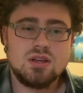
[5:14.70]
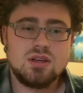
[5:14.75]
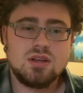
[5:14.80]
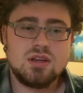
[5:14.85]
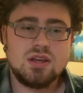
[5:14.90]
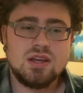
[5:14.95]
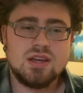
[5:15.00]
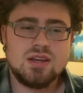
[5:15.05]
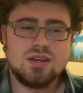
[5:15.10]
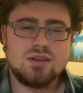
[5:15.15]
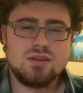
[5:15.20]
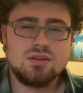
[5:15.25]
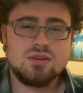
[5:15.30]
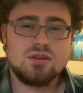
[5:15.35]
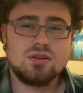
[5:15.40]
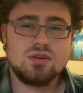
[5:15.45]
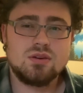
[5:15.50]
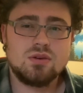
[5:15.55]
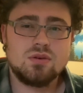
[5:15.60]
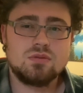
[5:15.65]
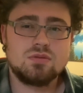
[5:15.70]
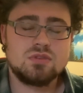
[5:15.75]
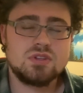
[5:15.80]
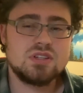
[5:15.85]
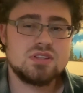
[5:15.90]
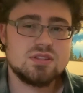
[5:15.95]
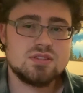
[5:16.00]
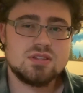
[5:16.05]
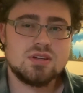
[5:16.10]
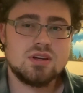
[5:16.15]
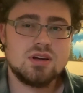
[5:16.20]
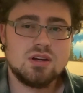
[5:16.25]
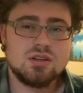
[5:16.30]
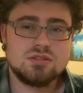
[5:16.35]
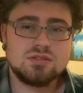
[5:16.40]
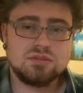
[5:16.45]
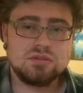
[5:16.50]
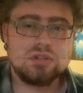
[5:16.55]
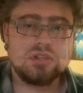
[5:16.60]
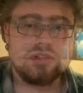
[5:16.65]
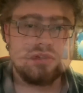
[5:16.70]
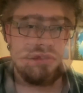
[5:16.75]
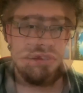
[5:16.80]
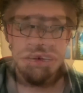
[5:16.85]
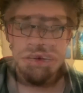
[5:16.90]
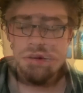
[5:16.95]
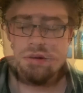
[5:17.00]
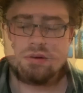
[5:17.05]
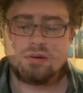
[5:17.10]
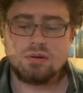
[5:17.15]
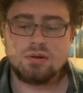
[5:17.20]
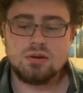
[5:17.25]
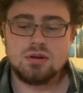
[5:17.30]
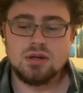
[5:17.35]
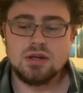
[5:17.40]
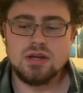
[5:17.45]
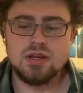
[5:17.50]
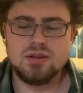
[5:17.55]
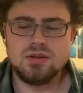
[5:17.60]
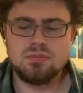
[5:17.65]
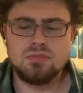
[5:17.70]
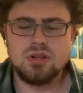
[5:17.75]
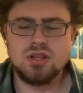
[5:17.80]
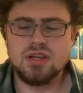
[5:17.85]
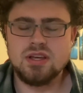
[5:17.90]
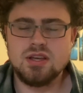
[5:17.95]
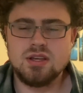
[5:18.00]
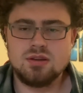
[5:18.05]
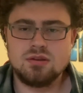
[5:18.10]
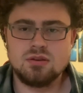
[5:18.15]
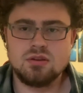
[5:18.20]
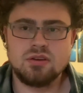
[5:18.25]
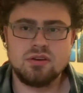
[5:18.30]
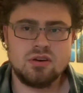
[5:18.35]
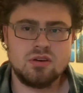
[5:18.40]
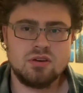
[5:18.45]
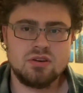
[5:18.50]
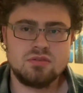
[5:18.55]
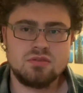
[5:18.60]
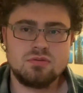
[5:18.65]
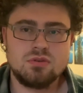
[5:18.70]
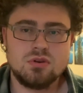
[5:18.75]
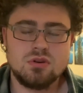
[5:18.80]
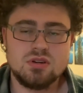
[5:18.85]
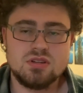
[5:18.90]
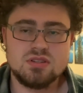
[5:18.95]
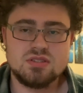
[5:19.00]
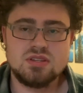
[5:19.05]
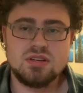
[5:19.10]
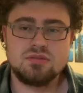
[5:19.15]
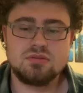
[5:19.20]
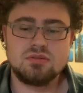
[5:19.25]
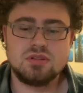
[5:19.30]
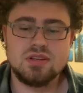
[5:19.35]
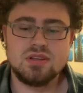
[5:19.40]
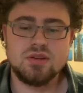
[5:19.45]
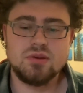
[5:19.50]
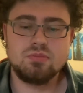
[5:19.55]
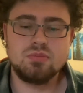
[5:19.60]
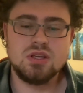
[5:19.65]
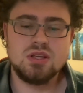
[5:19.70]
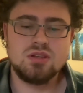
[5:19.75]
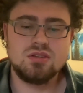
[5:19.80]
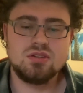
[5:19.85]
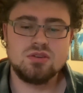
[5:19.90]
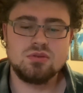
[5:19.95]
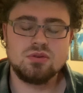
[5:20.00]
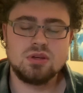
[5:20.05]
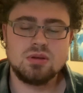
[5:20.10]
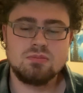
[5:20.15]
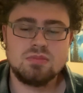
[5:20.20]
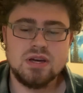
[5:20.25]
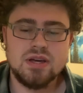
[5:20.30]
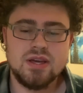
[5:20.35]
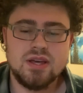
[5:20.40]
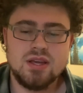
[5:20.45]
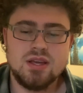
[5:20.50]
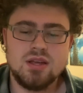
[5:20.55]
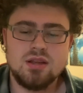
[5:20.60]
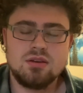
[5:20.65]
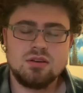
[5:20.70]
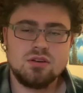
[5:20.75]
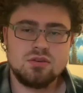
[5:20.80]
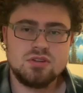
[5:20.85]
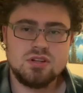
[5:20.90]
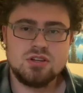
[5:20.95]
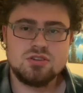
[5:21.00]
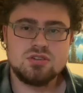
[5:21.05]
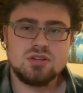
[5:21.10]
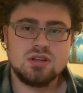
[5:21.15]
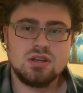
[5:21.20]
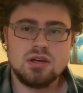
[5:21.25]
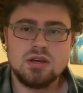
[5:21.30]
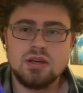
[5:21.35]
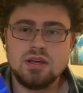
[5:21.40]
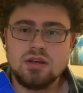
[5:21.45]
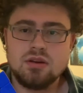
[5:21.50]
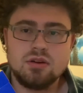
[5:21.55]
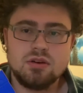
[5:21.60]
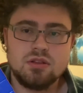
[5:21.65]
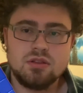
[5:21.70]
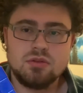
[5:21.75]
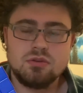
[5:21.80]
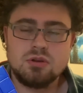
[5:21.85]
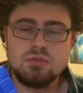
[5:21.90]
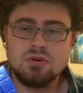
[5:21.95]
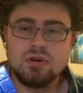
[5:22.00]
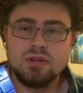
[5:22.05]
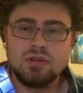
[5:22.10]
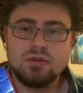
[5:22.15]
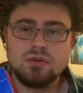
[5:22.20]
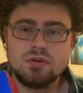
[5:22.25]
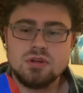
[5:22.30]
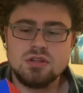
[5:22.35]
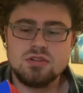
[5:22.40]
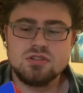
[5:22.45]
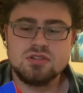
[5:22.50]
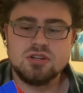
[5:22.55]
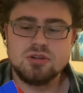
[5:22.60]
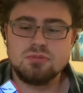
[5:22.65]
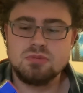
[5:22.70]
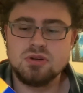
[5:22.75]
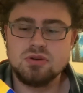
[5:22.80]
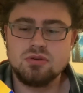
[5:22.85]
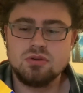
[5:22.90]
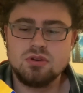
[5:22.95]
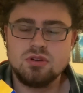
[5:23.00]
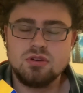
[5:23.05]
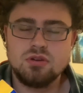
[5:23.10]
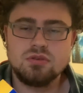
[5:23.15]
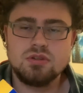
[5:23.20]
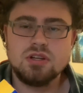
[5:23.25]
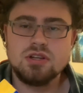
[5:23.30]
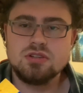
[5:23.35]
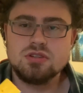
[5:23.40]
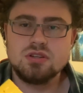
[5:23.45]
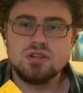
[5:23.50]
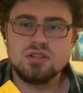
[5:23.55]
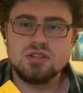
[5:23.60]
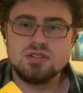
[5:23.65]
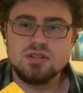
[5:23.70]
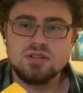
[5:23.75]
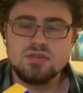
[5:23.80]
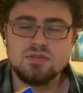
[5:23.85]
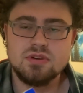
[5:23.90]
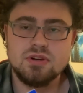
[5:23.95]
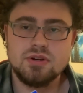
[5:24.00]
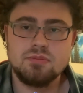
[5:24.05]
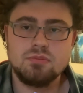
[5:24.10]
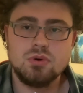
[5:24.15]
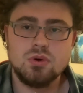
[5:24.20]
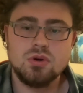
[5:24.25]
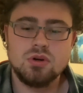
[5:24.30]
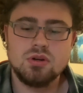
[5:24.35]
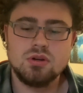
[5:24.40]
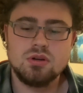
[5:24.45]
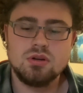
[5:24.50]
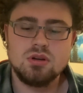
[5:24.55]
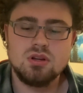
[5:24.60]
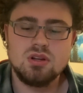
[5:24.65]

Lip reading: and hopefully it doesn't cause you a huge kind of plan going forward is definitely going to be doing my notation guide on a 3x3, just talking about notation because that's very important,